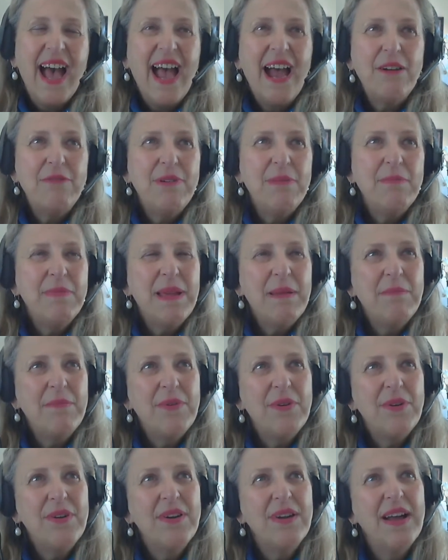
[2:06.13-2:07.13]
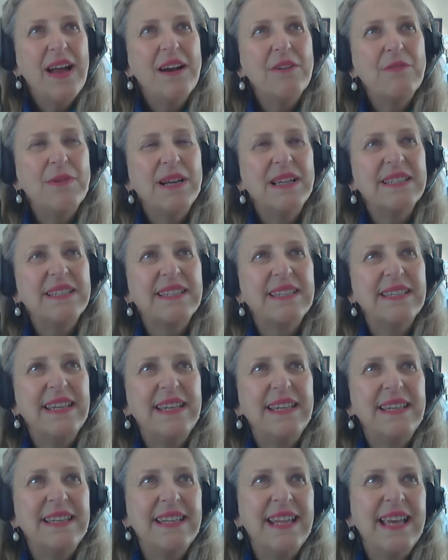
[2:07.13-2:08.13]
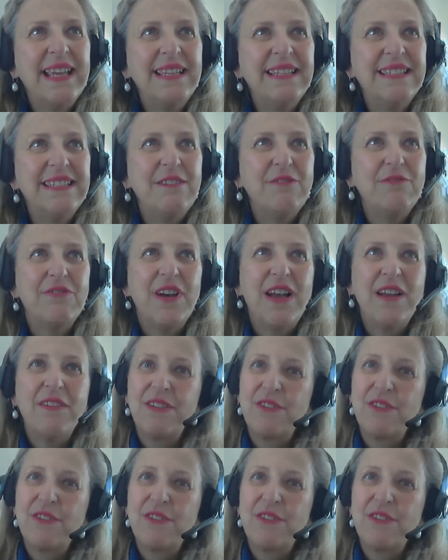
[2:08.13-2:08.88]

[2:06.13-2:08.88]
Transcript: I remember I was in 95,